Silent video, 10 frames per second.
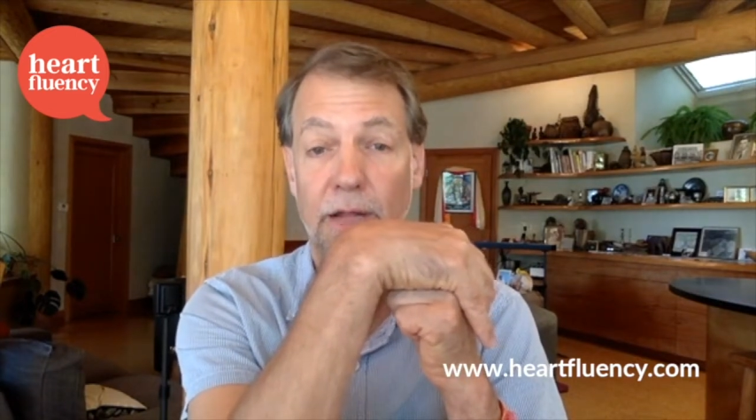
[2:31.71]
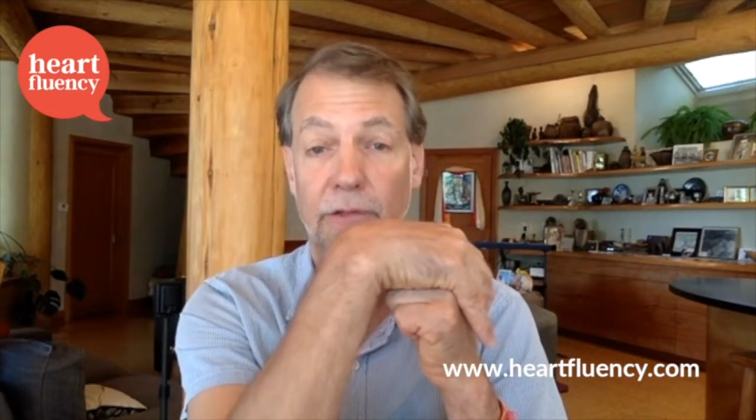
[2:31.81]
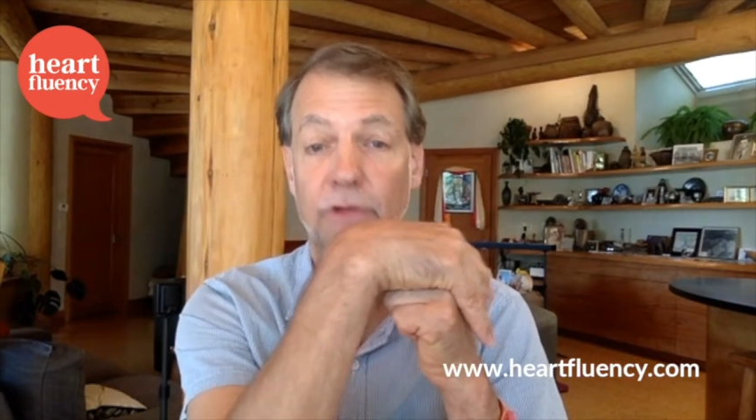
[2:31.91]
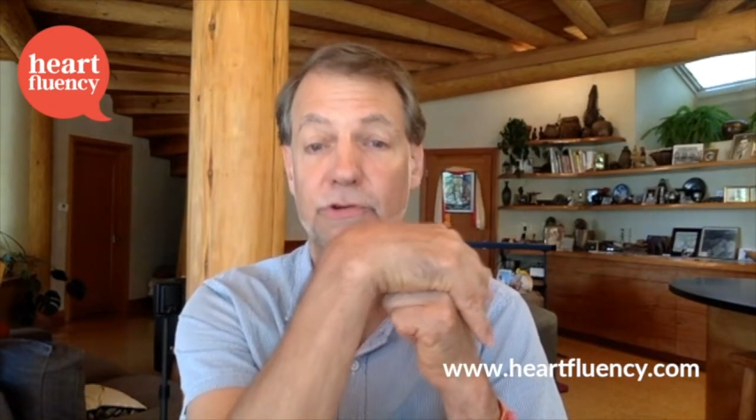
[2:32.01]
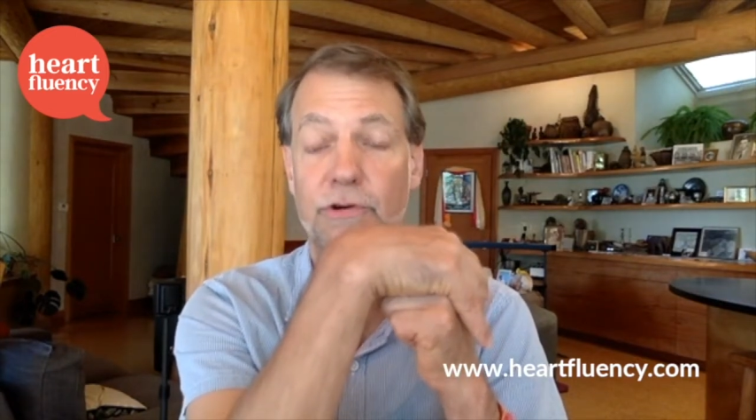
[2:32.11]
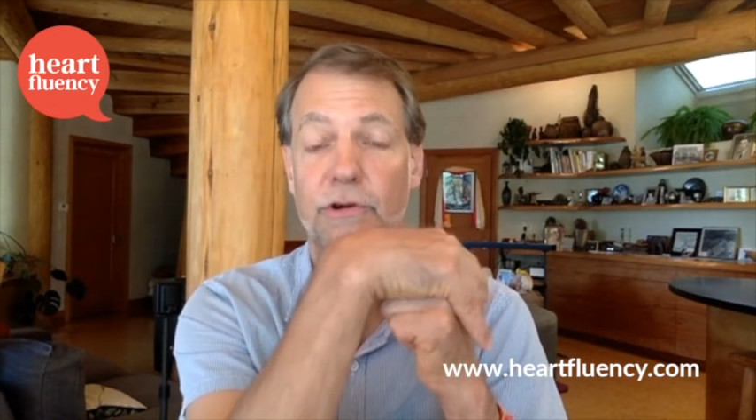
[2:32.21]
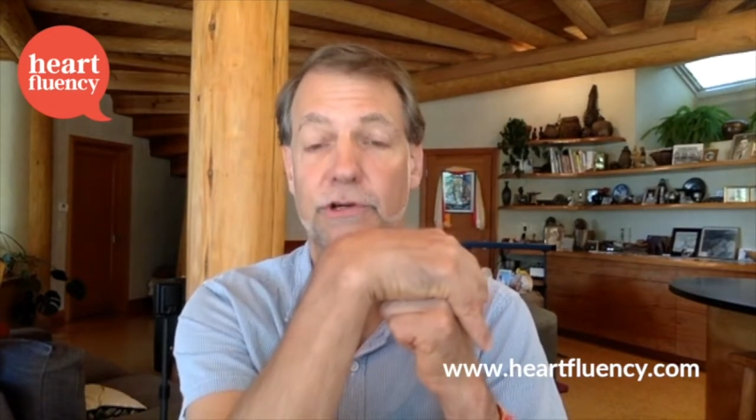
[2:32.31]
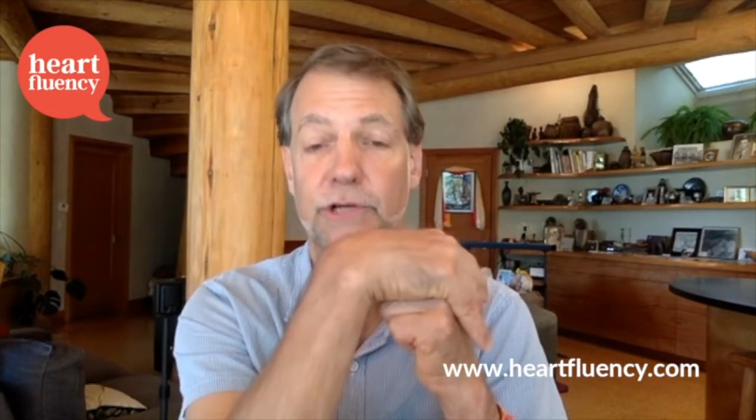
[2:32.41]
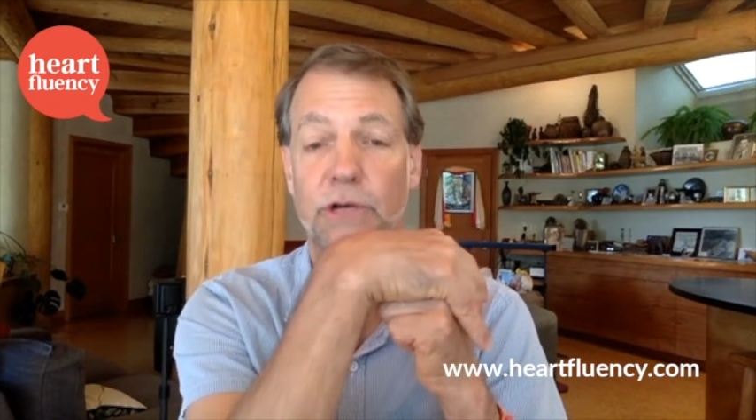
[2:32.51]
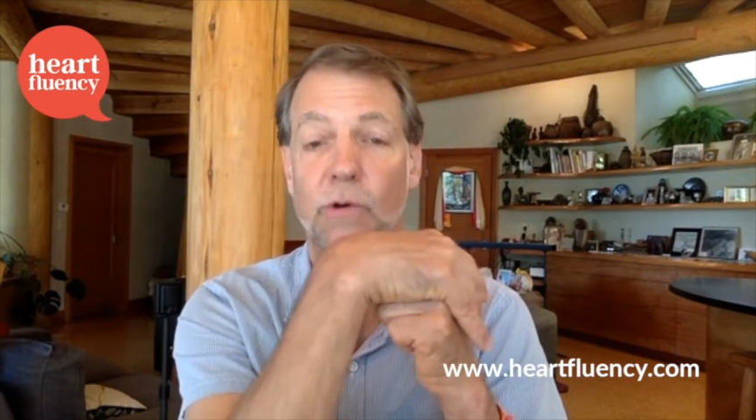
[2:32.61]
those
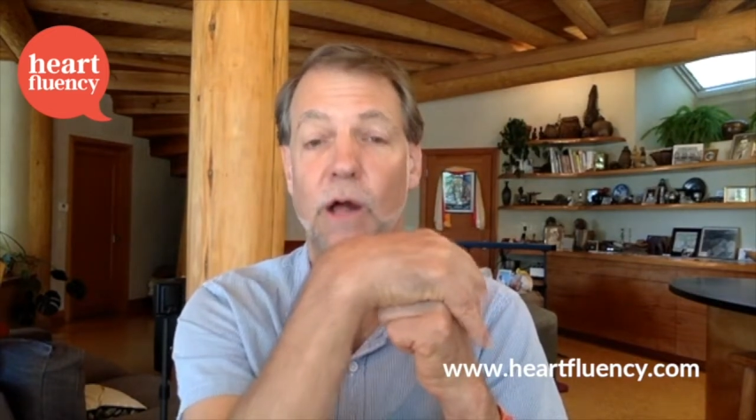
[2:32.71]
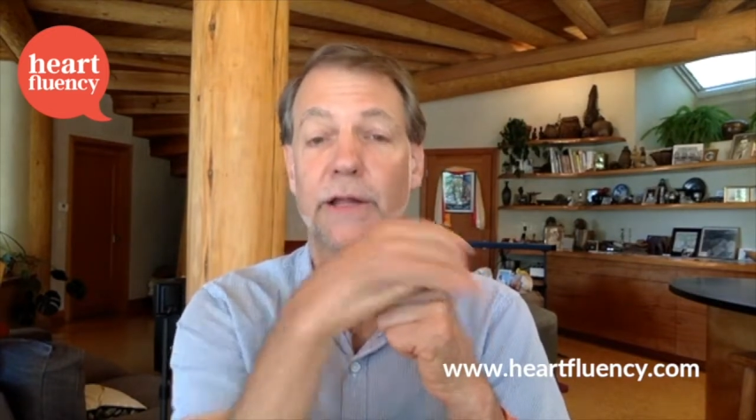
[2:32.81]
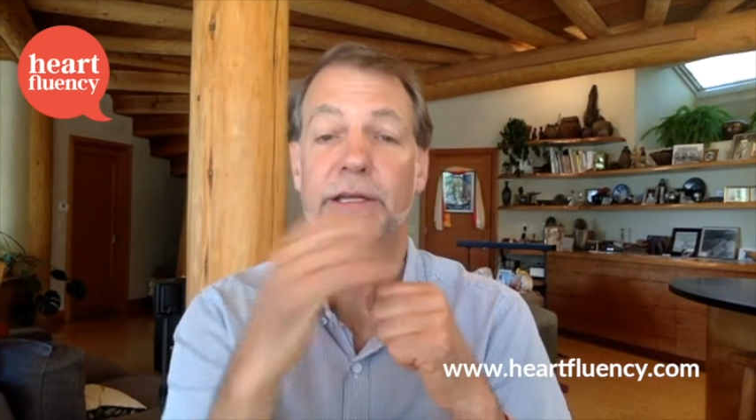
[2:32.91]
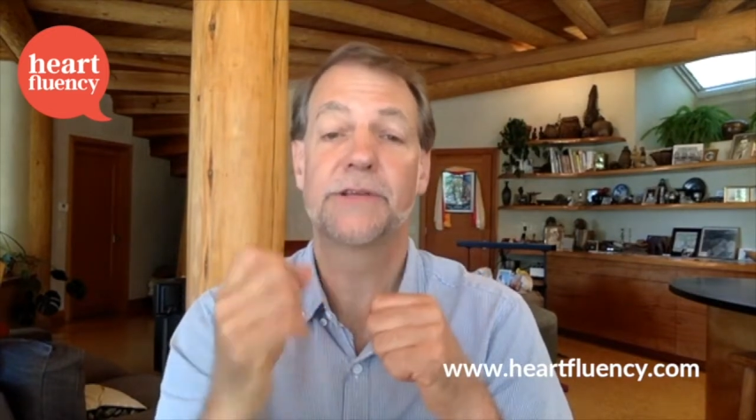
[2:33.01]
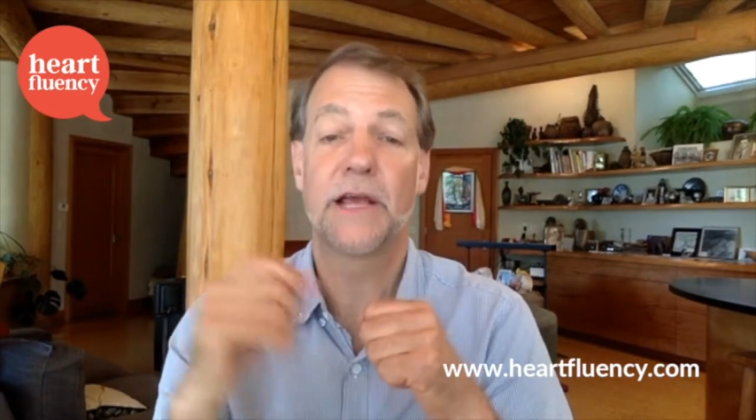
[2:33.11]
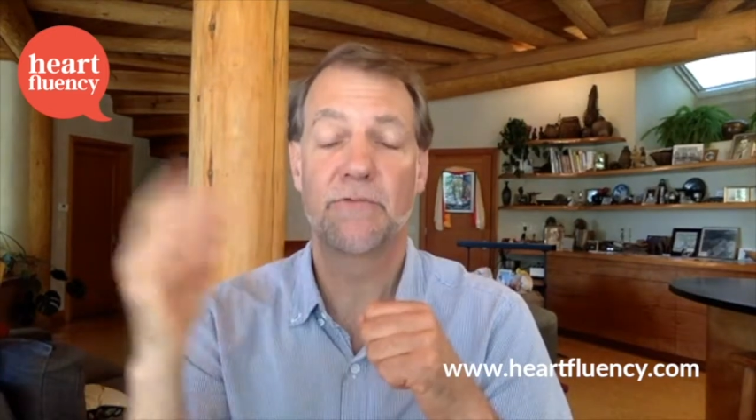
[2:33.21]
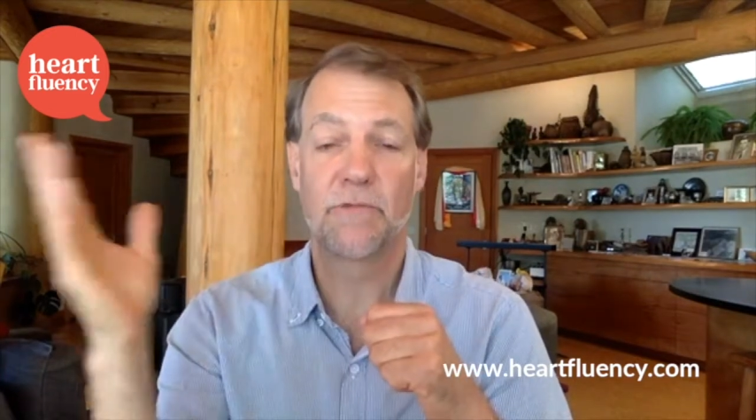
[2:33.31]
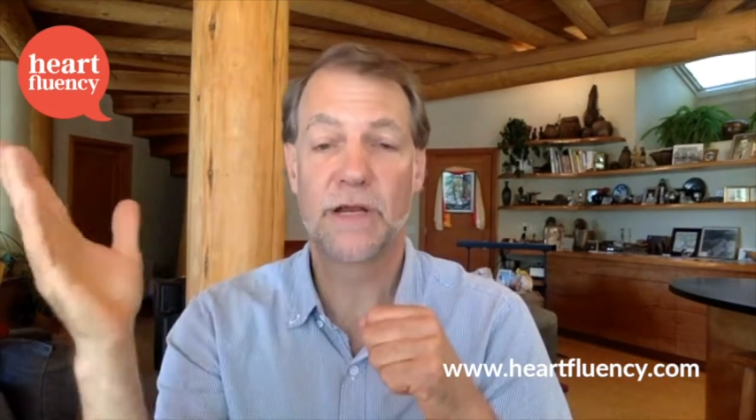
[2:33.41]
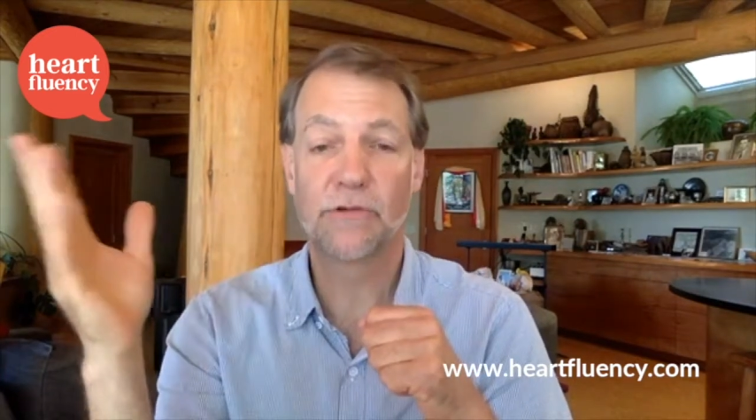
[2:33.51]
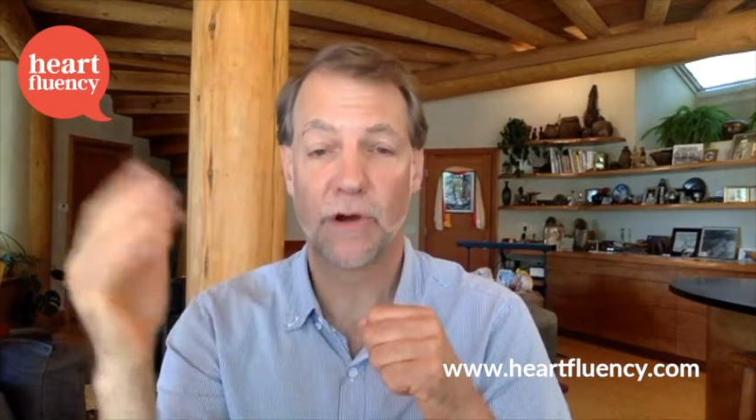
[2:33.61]
nourishing qualities and
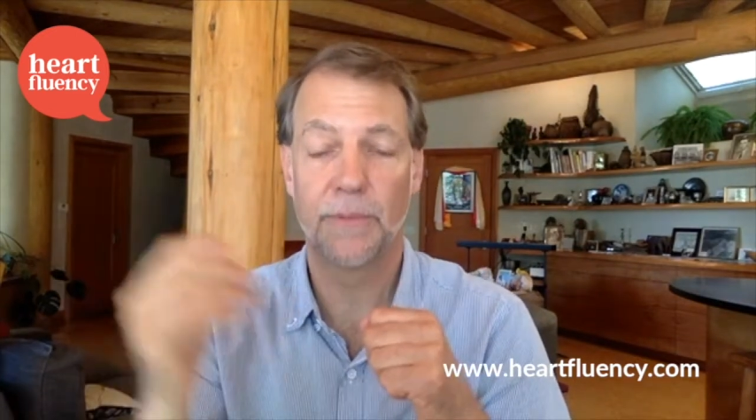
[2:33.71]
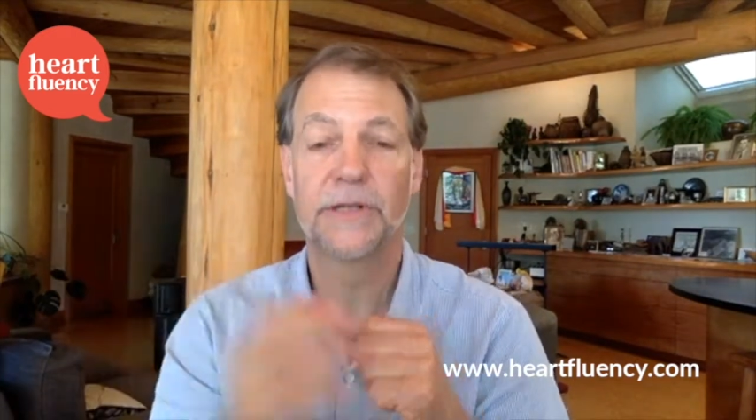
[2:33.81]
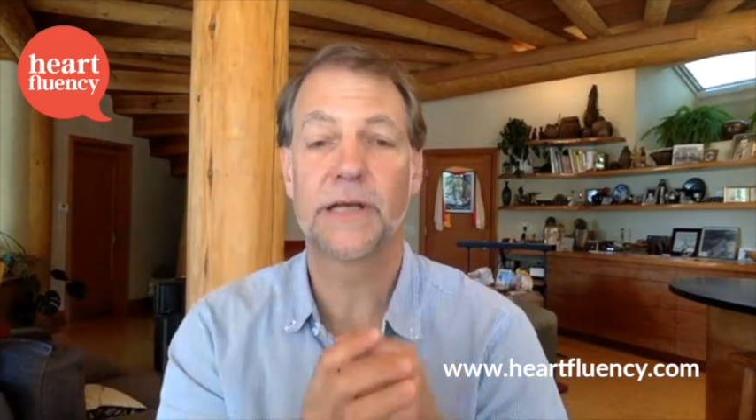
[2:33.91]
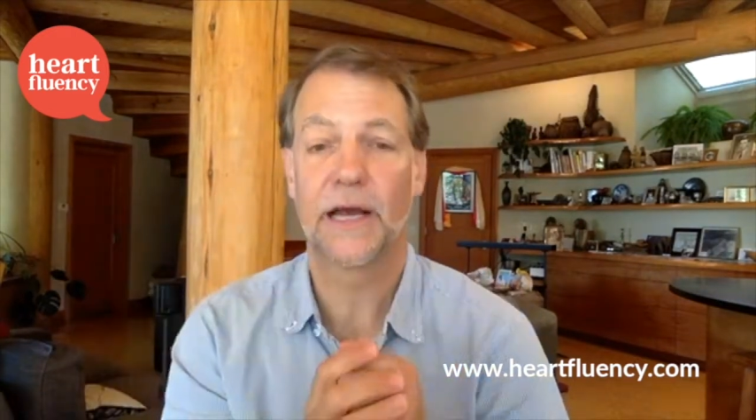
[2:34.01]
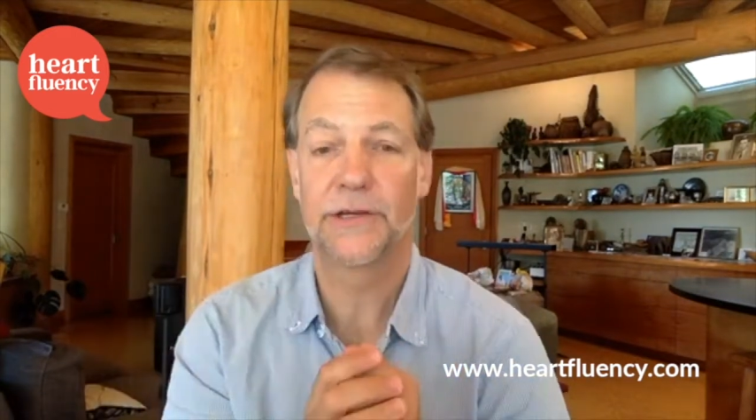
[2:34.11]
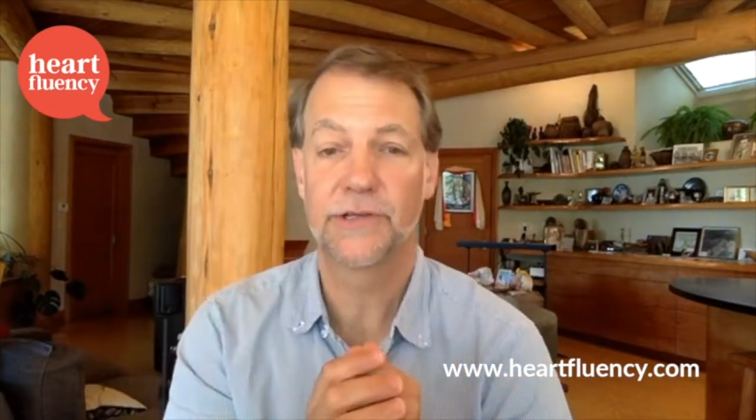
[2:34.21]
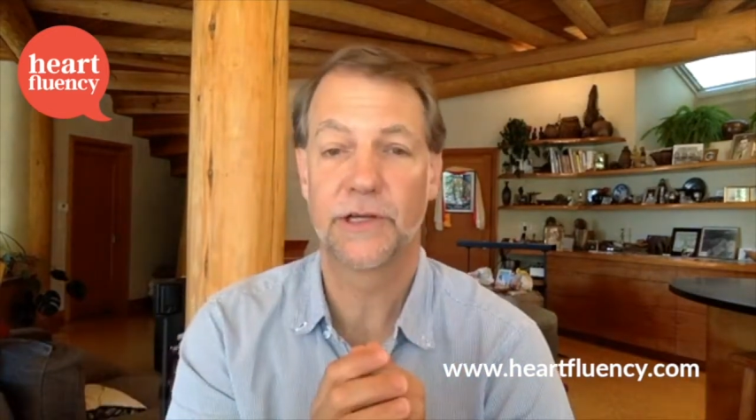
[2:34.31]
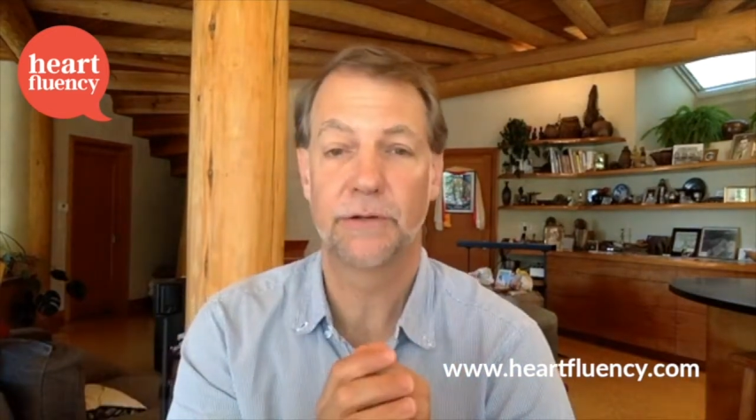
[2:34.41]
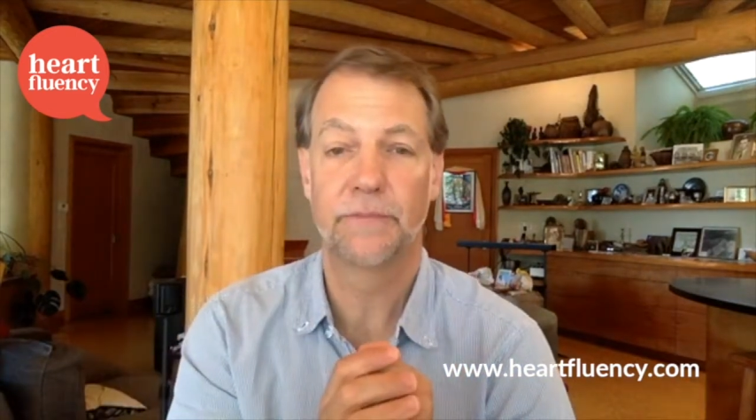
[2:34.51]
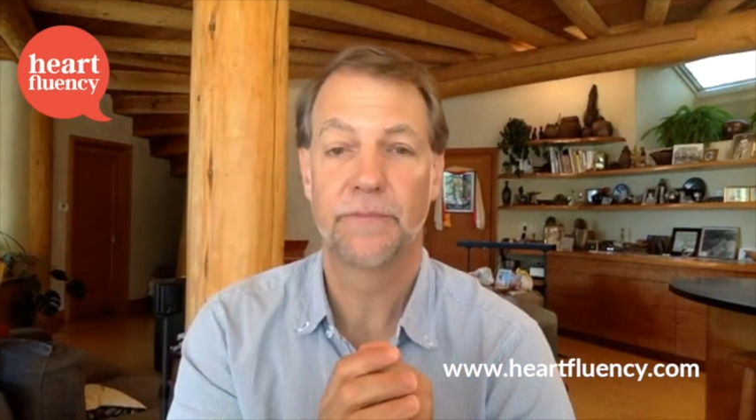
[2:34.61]
re-traumatize you.